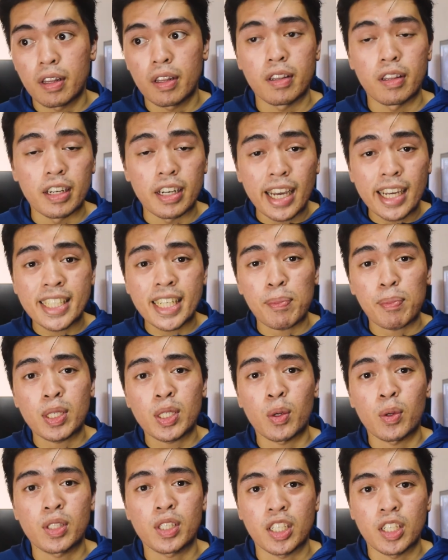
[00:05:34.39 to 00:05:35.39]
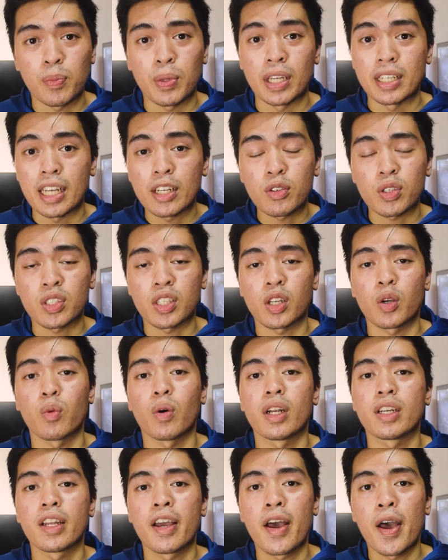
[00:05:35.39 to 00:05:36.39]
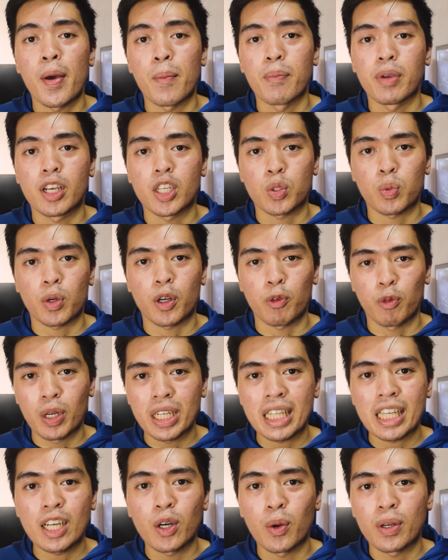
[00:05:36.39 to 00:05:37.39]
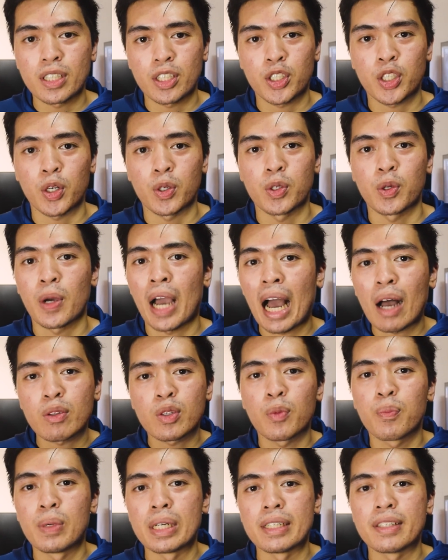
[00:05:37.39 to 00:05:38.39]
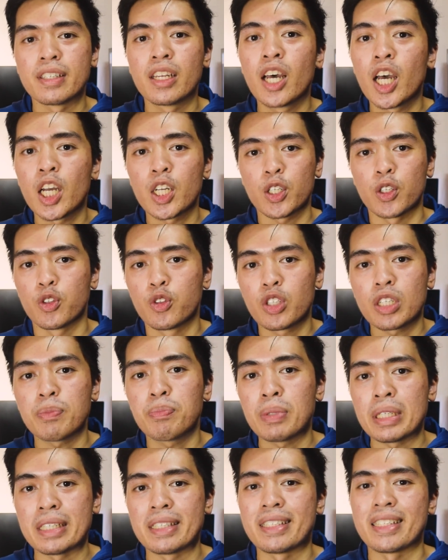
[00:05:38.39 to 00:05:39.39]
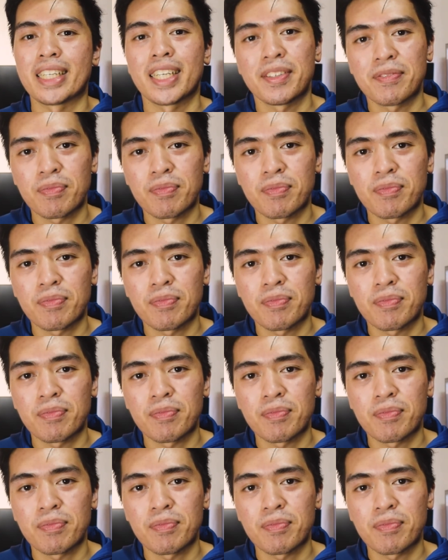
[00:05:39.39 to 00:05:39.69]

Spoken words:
The next episode is going to be an interesting one because we're really going to show you how to build your dream PC.